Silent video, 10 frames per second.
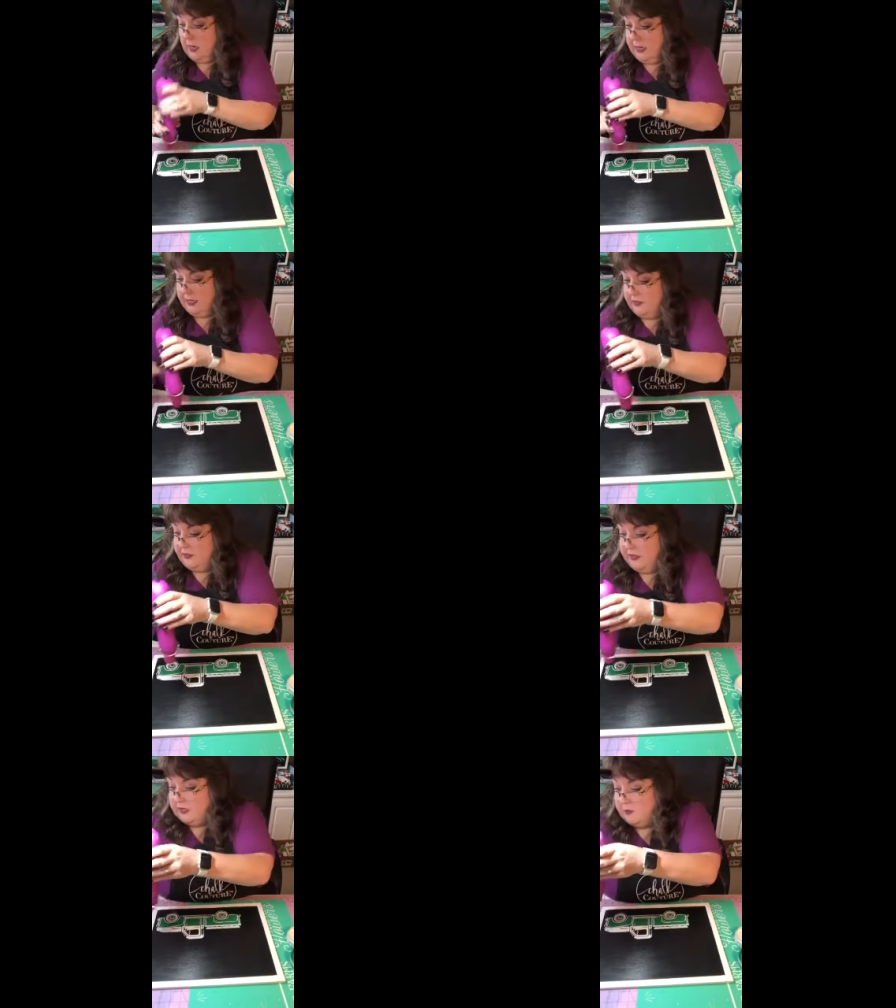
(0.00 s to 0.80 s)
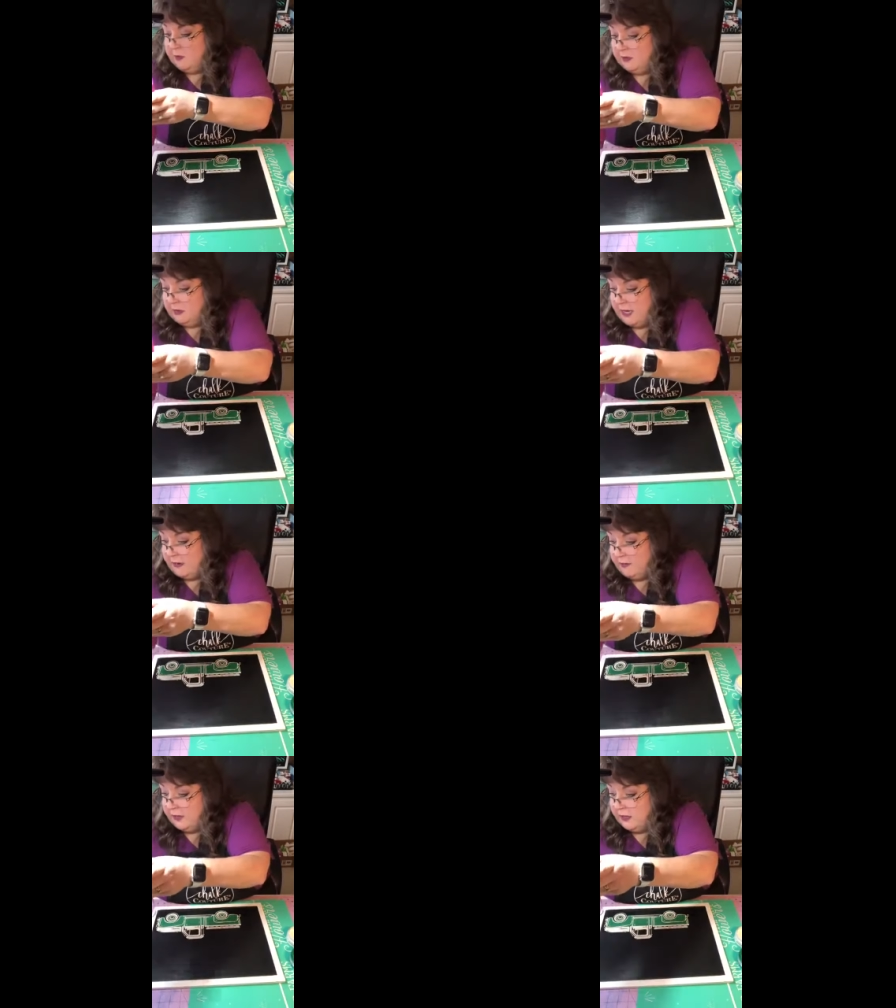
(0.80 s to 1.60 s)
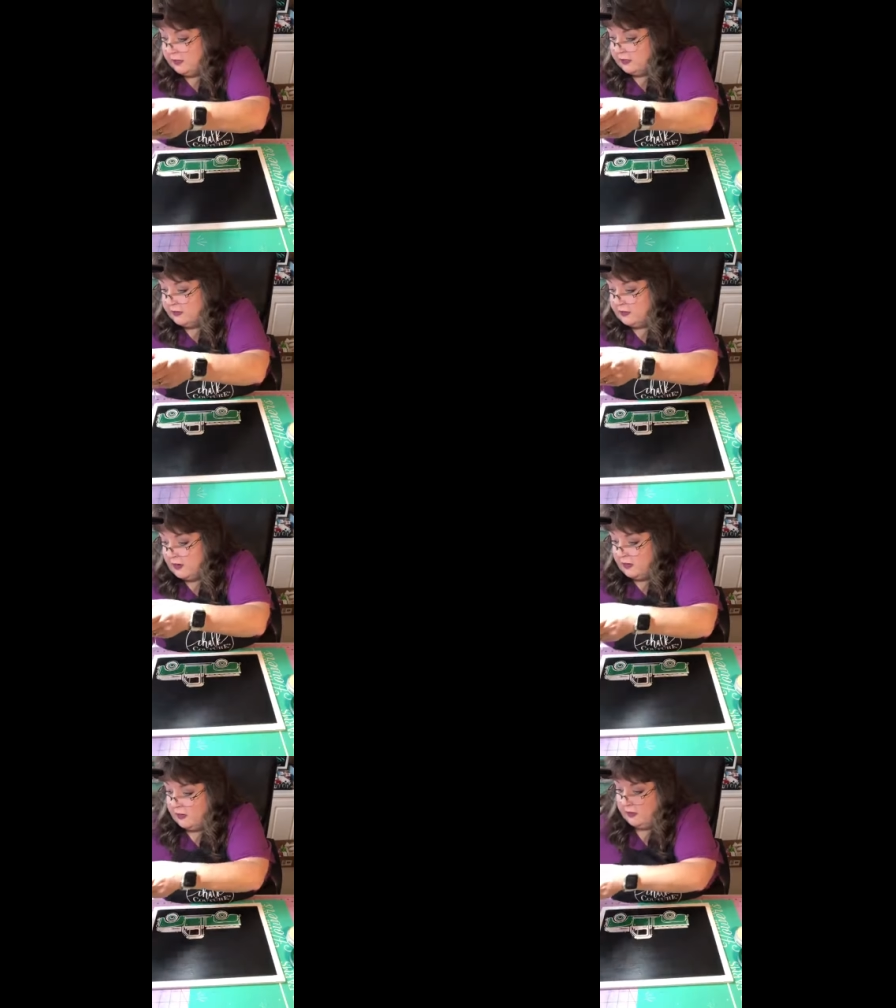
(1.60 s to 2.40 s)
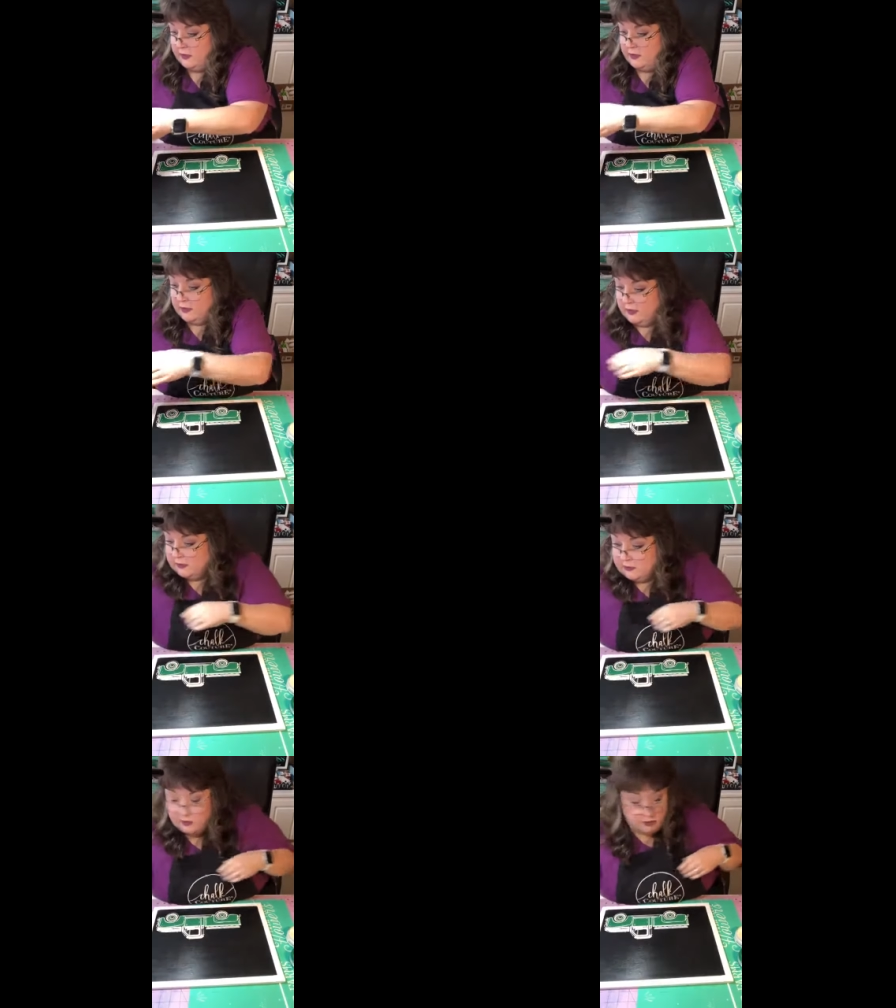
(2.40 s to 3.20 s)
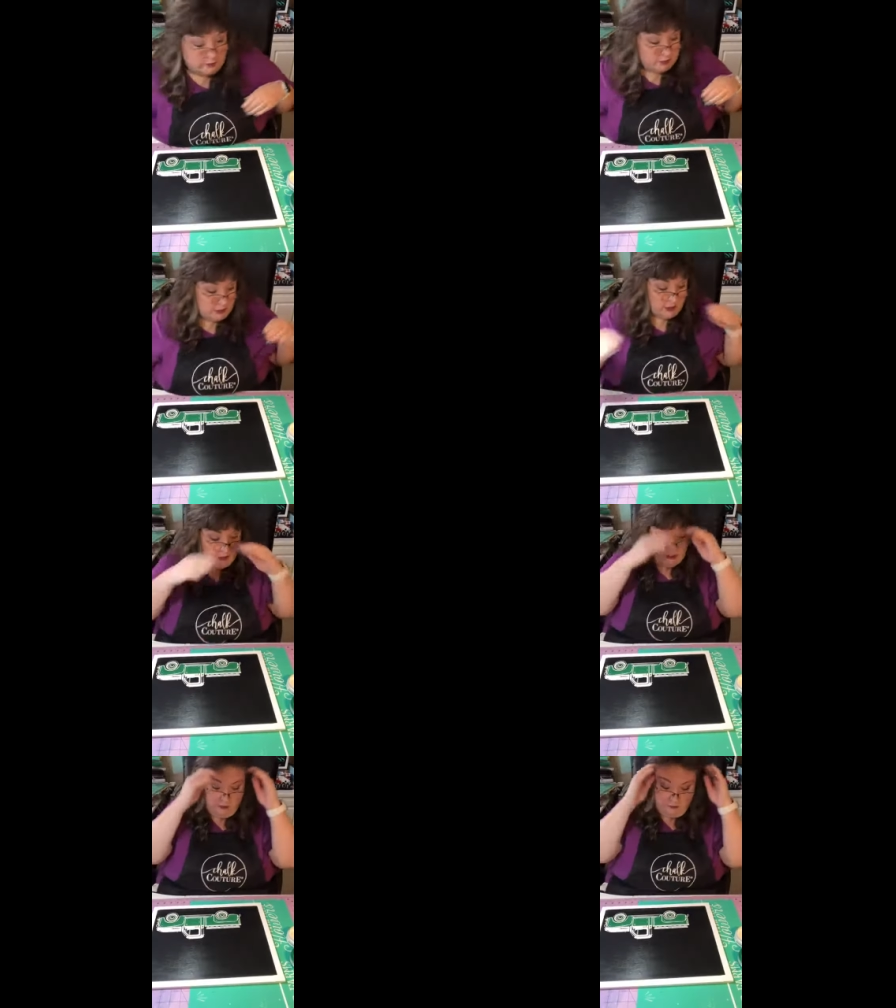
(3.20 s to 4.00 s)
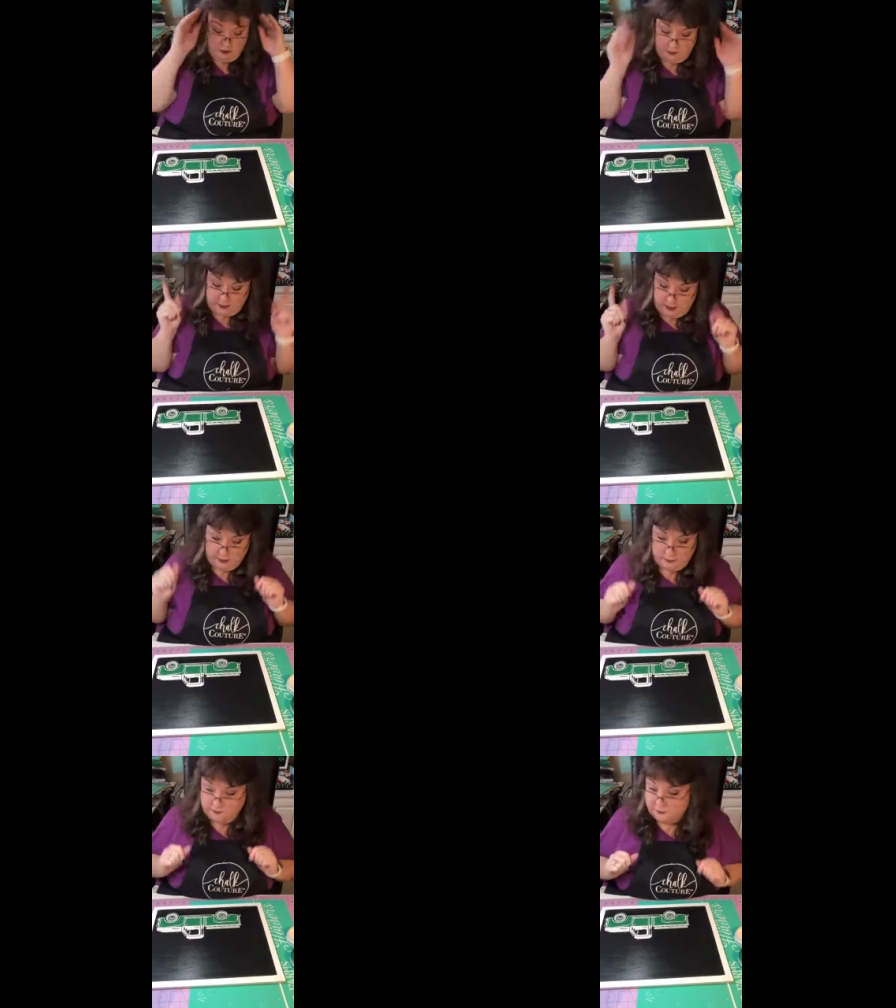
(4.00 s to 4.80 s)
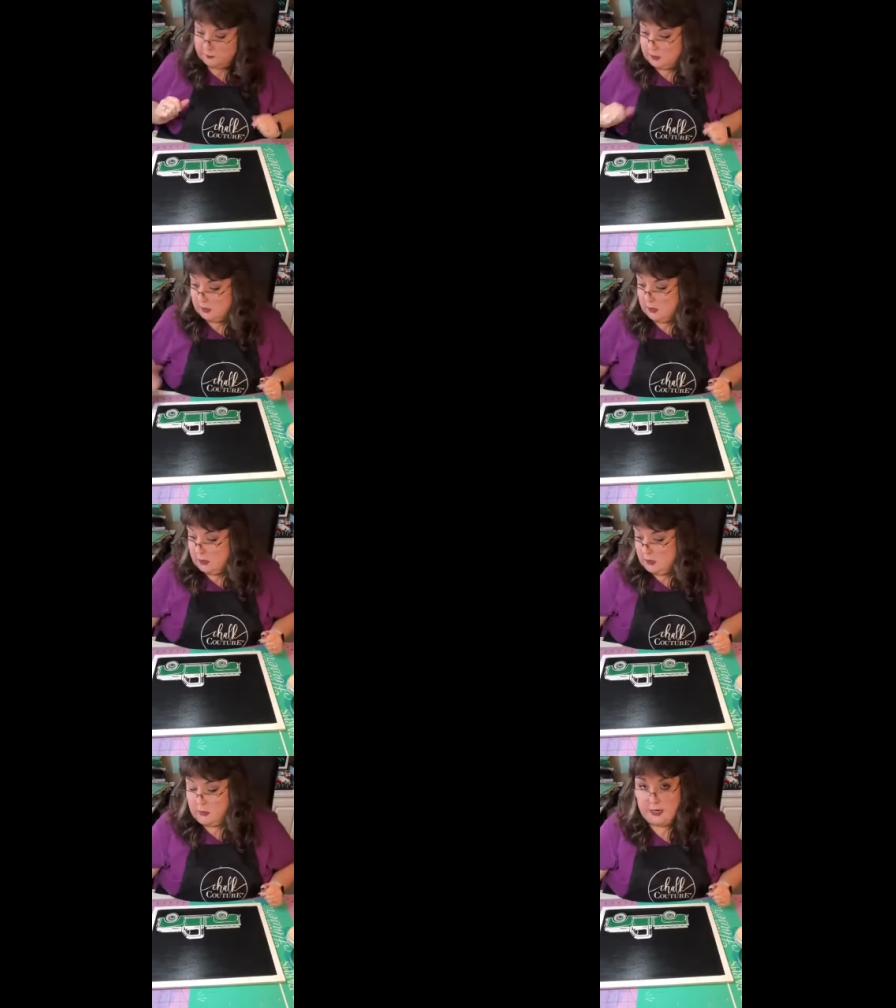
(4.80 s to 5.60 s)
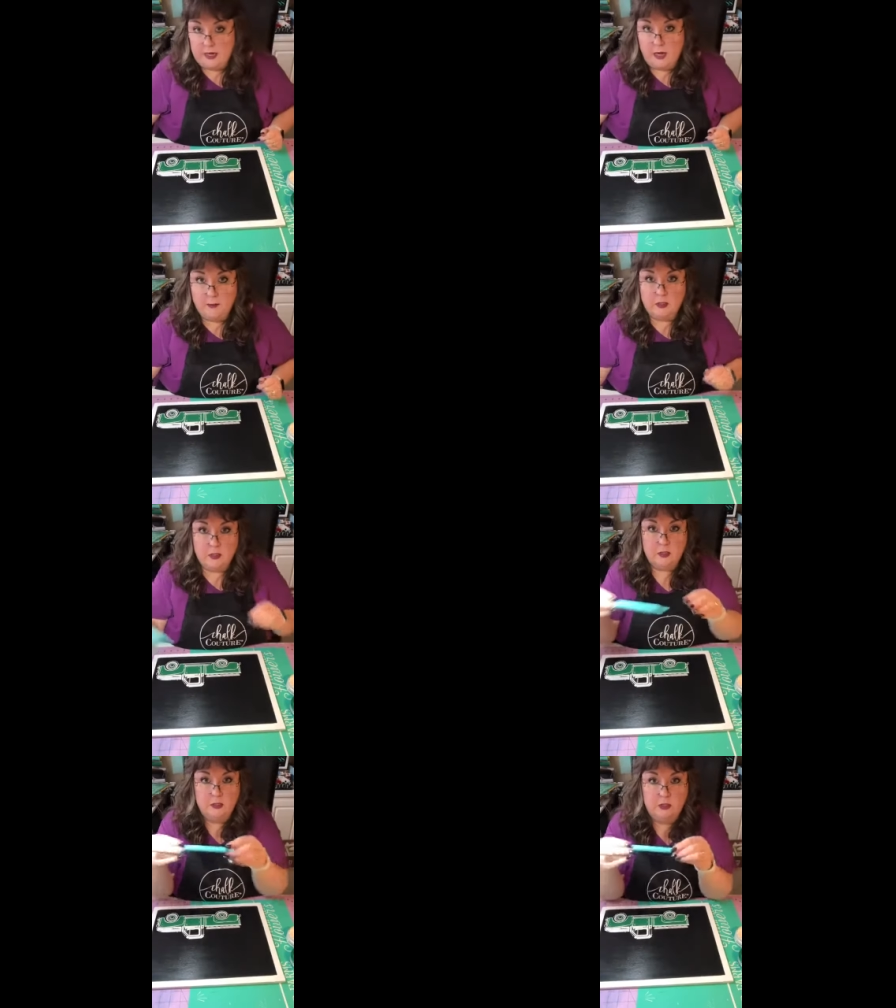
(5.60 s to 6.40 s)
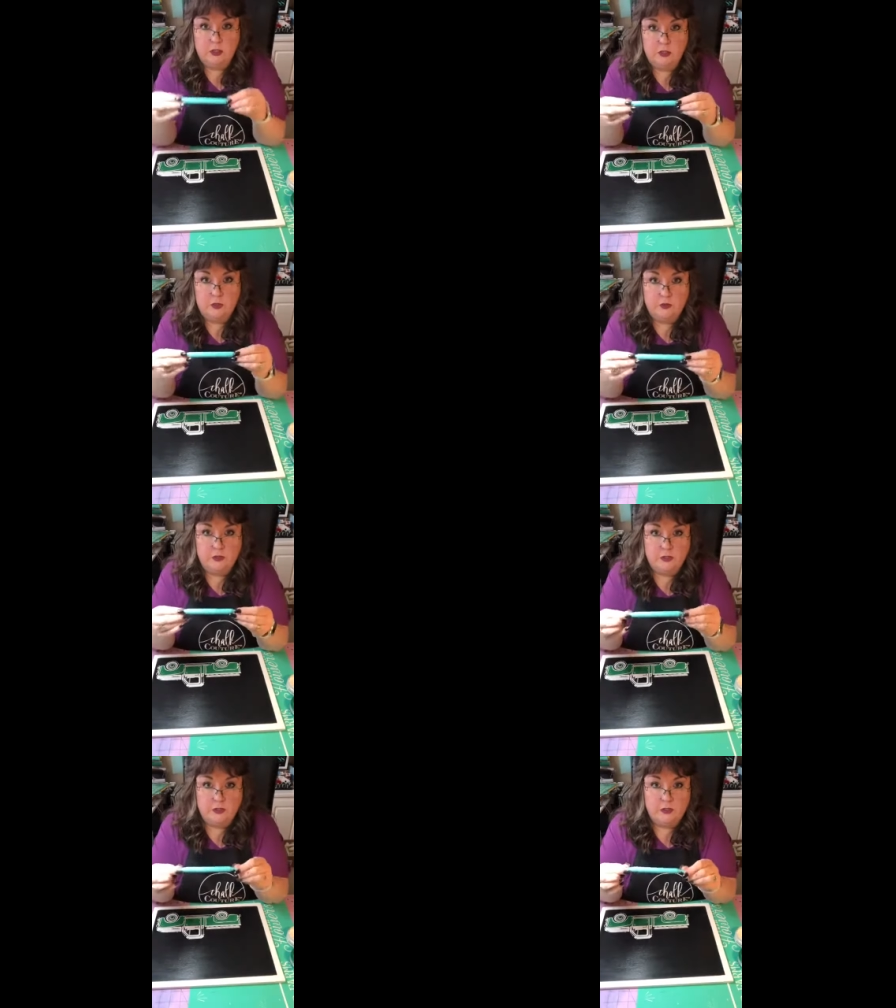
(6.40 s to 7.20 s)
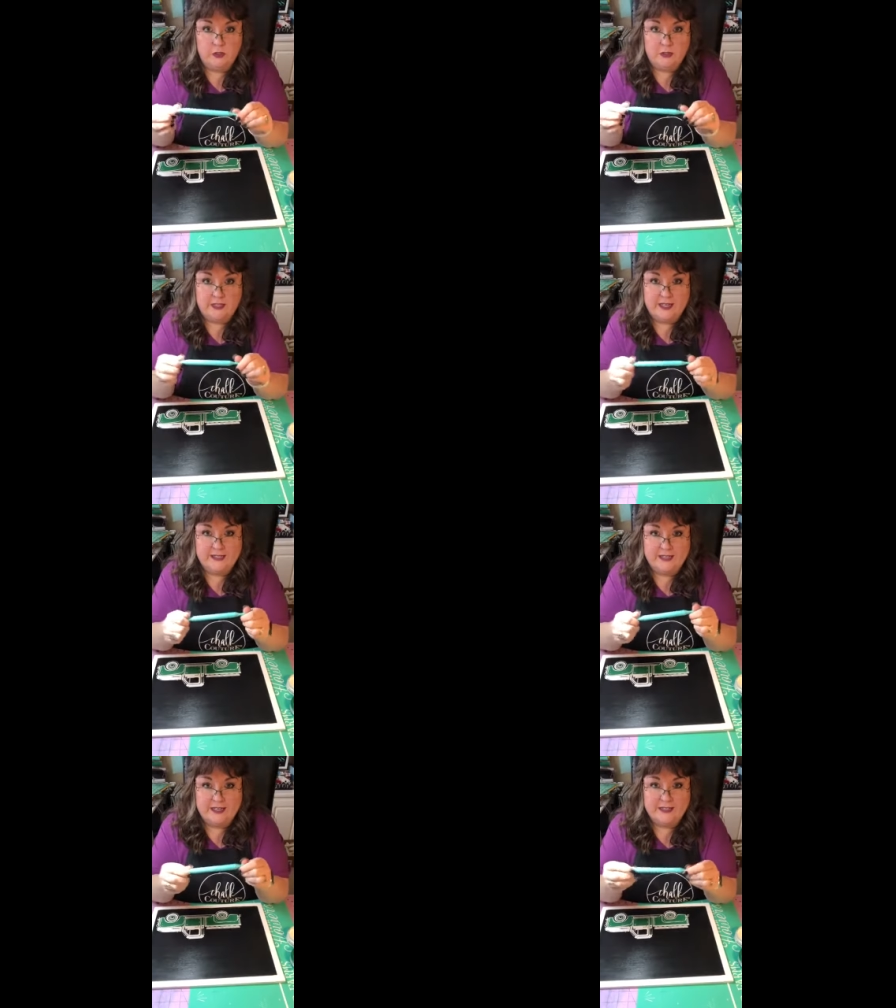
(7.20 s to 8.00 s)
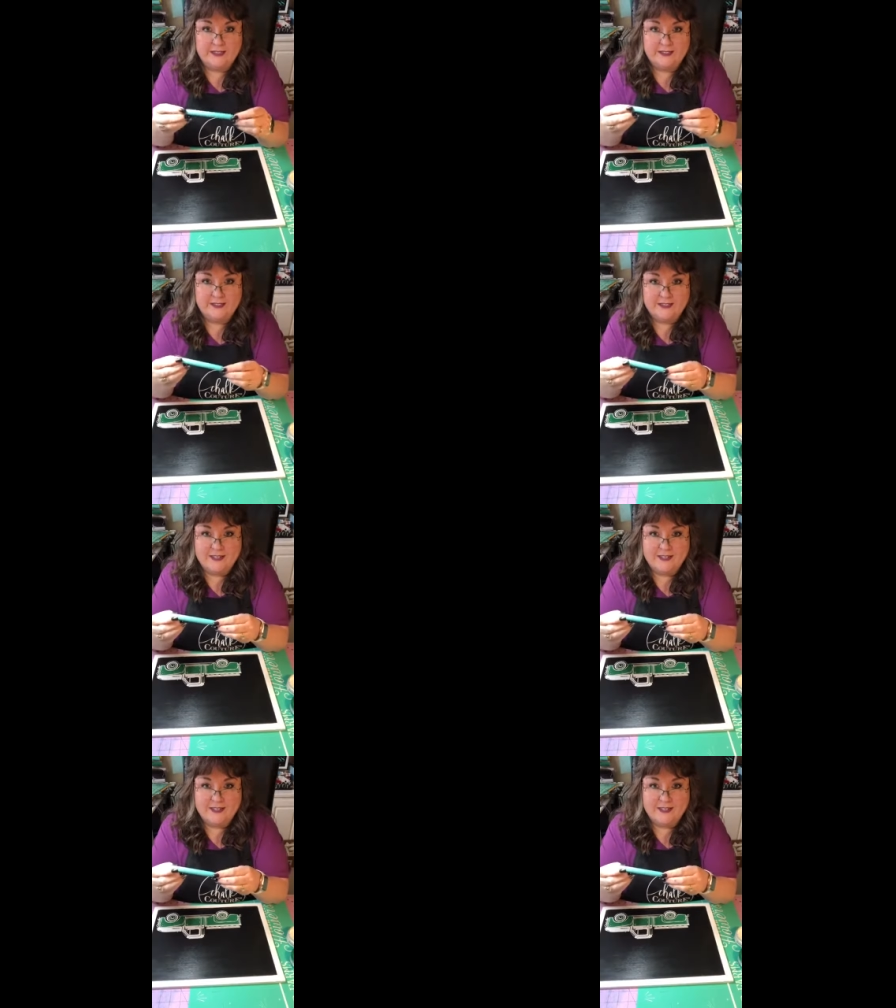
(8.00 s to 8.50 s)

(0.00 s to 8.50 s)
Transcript: I didn't think to put layering in the in the uh, description. I should have done that. Okay, I'm gonna show you the thanks Annis,